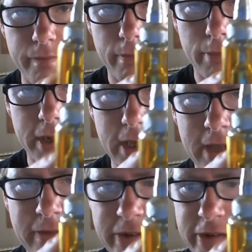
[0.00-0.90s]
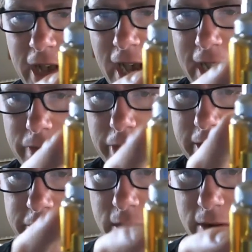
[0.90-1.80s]
but inside that
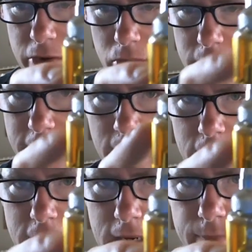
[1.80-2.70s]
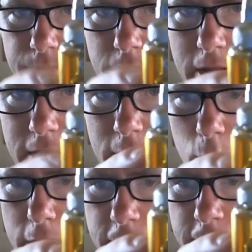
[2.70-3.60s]
cylindrical area,
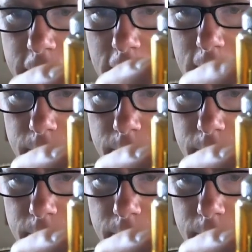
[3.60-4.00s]
where it uh,